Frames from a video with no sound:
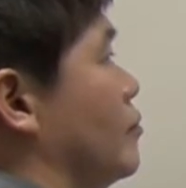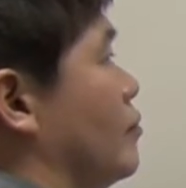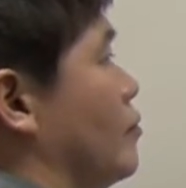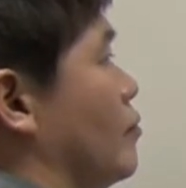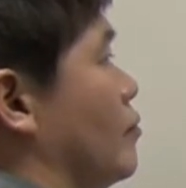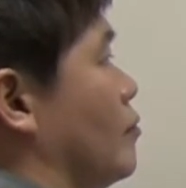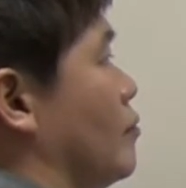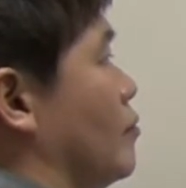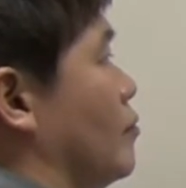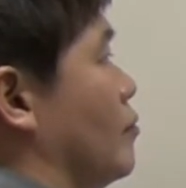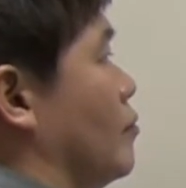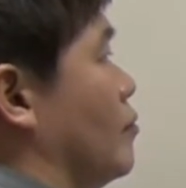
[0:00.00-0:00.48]

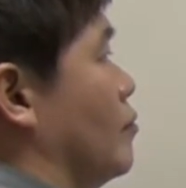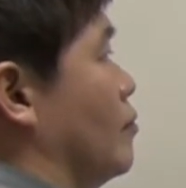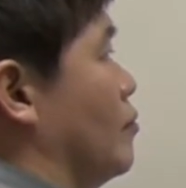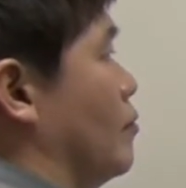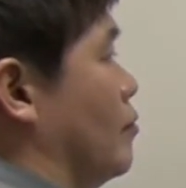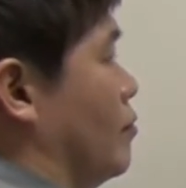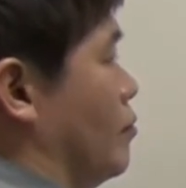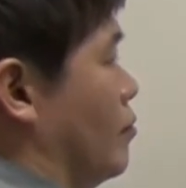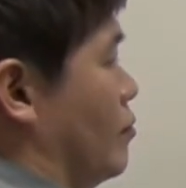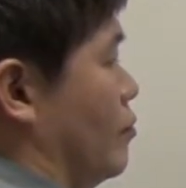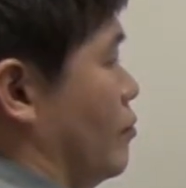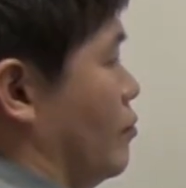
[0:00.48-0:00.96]

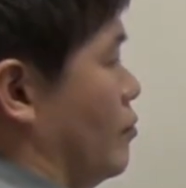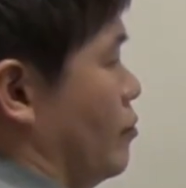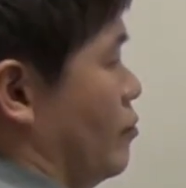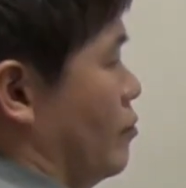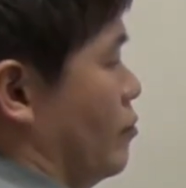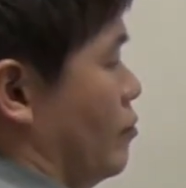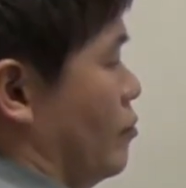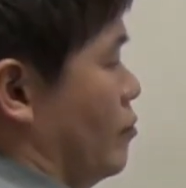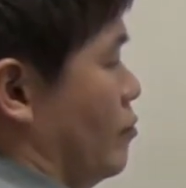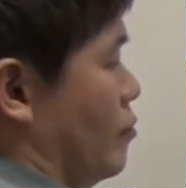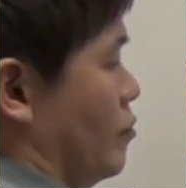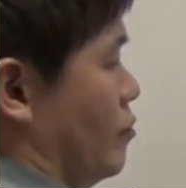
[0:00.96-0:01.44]

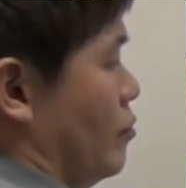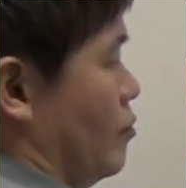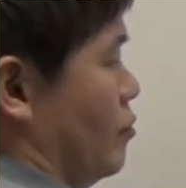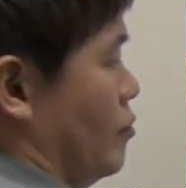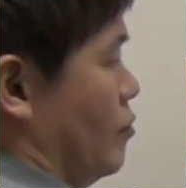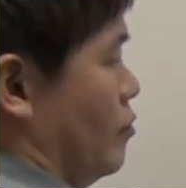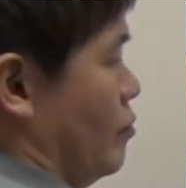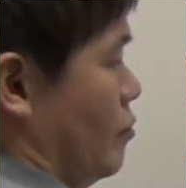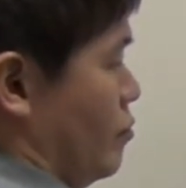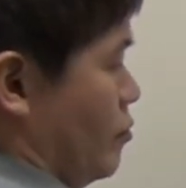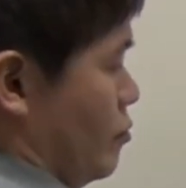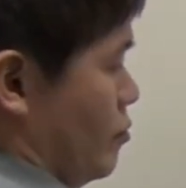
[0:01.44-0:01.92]

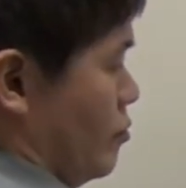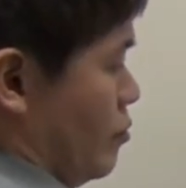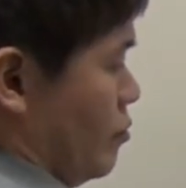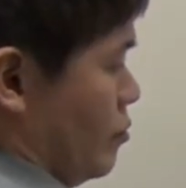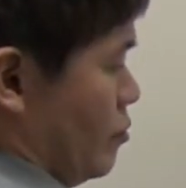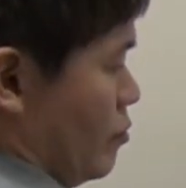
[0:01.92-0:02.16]
[no speech]